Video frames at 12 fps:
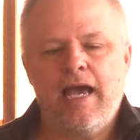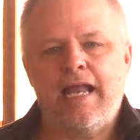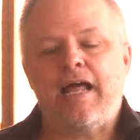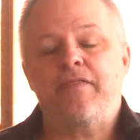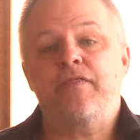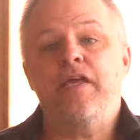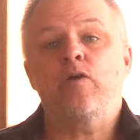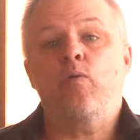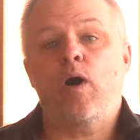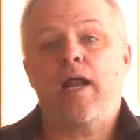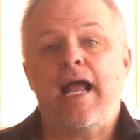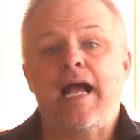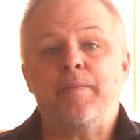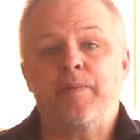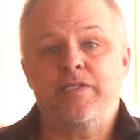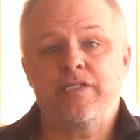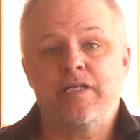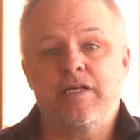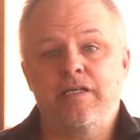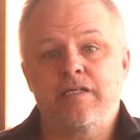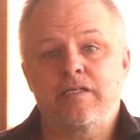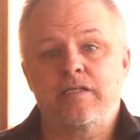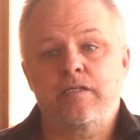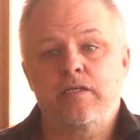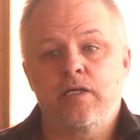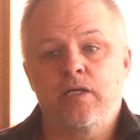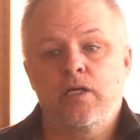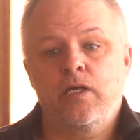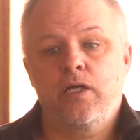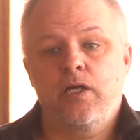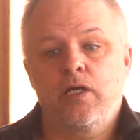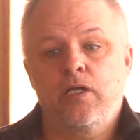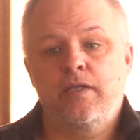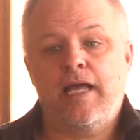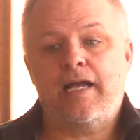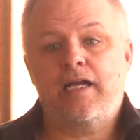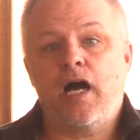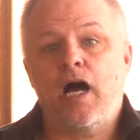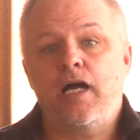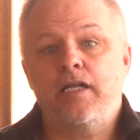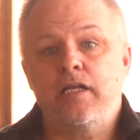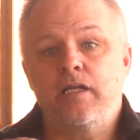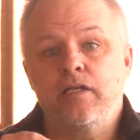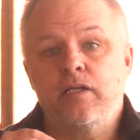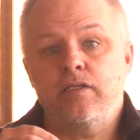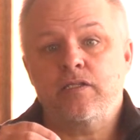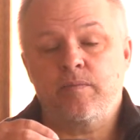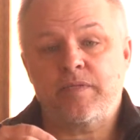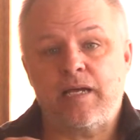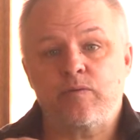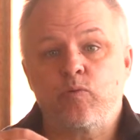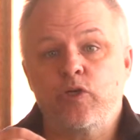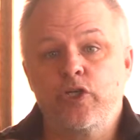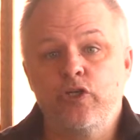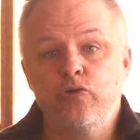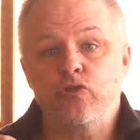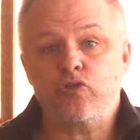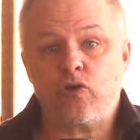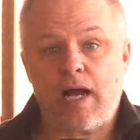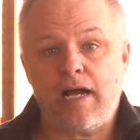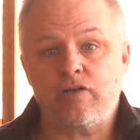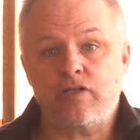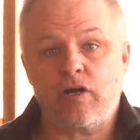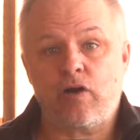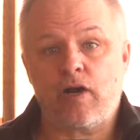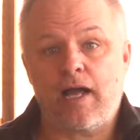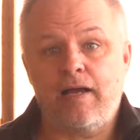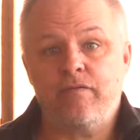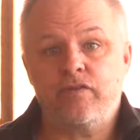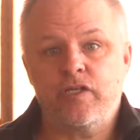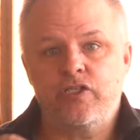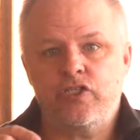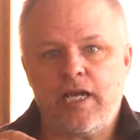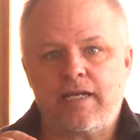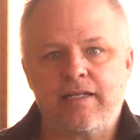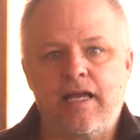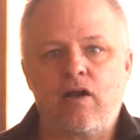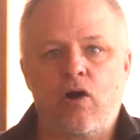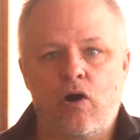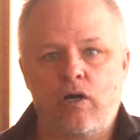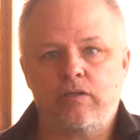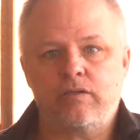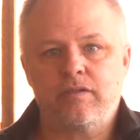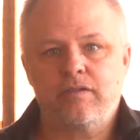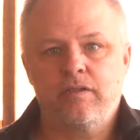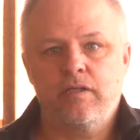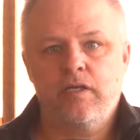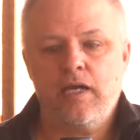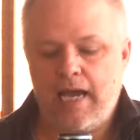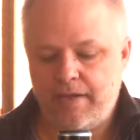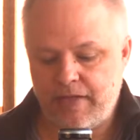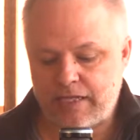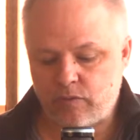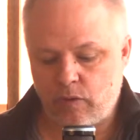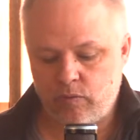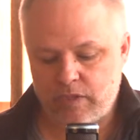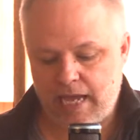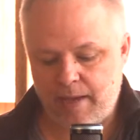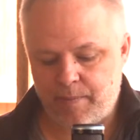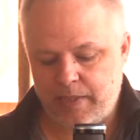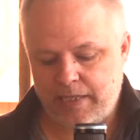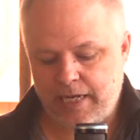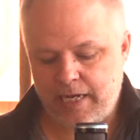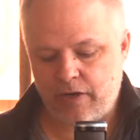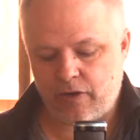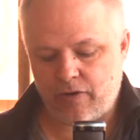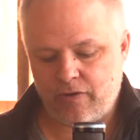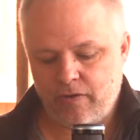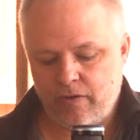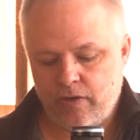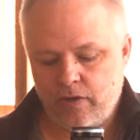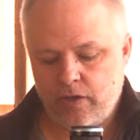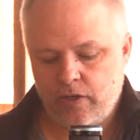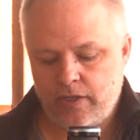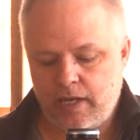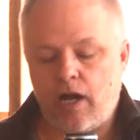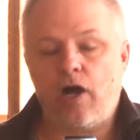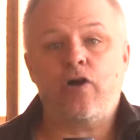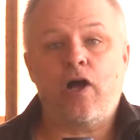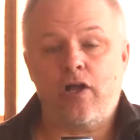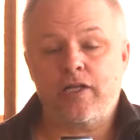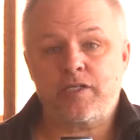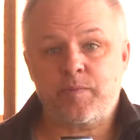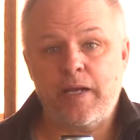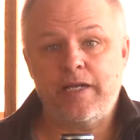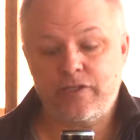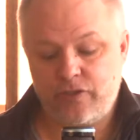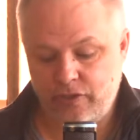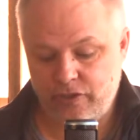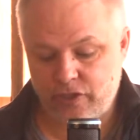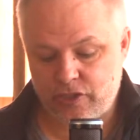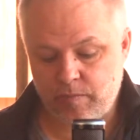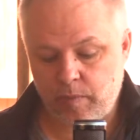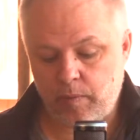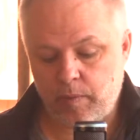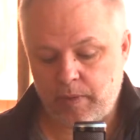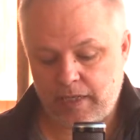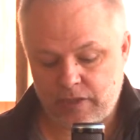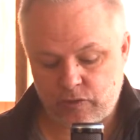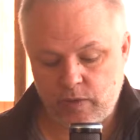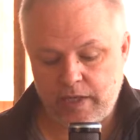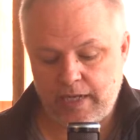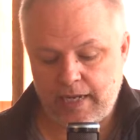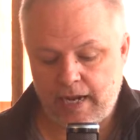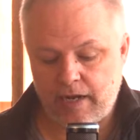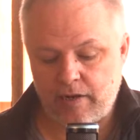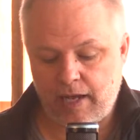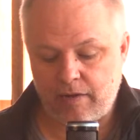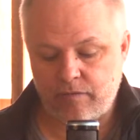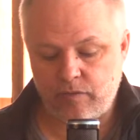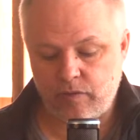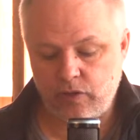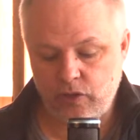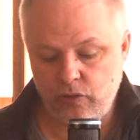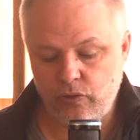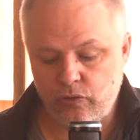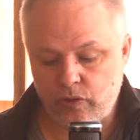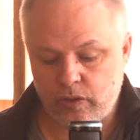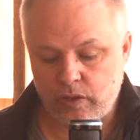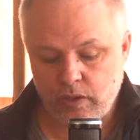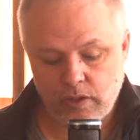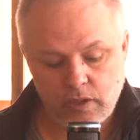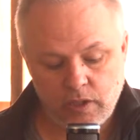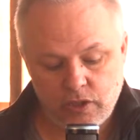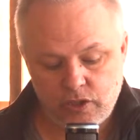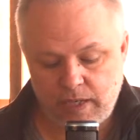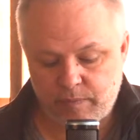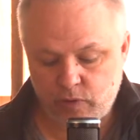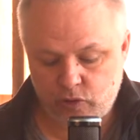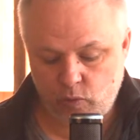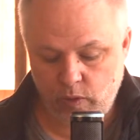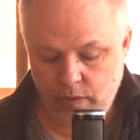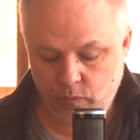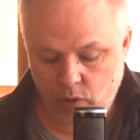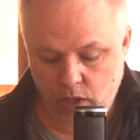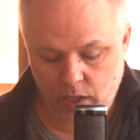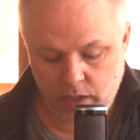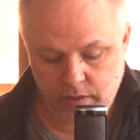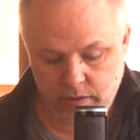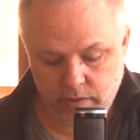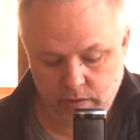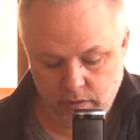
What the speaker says: And I think what happens is that God sometimes will use trials in our life to check that heart. And that's what was happening here. Now, I'll explain it to you in just a moment, but let's read it out of Luke chapter 22,